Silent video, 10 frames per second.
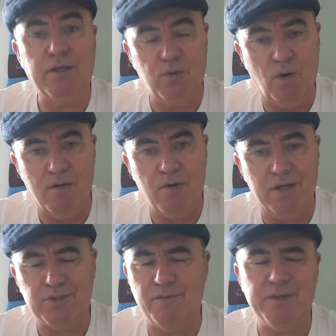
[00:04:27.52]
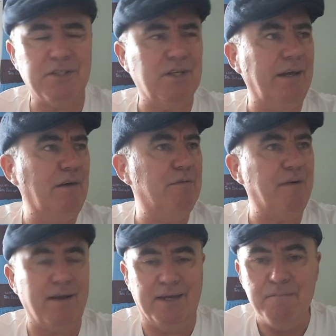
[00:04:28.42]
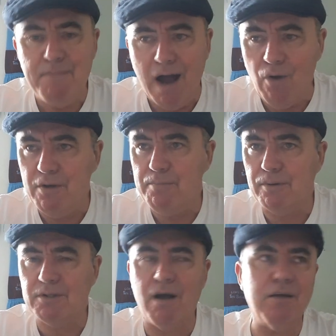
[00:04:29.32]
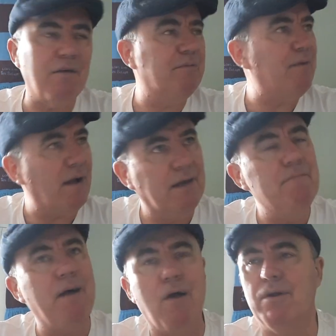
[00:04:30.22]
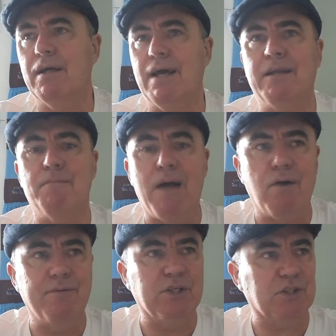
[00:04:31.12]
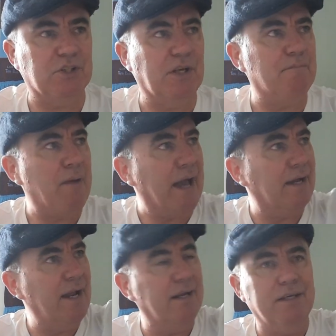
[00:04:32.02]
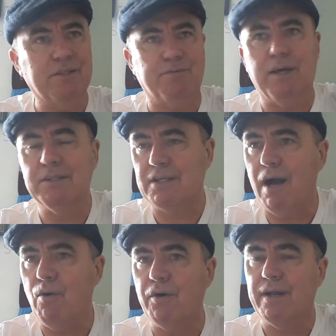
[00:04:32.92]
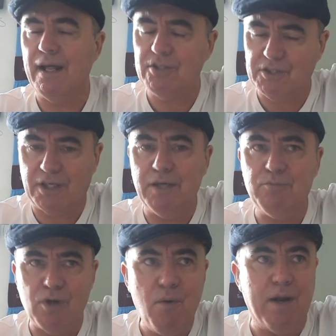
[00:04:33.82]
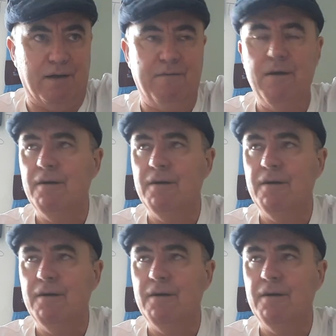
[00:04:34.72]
quite right, it's not for the sake of fucking moaning. People say, oh, you're fucking moaning. It ain't the moaning, you just sit back and let these things go on and they just keep doing it.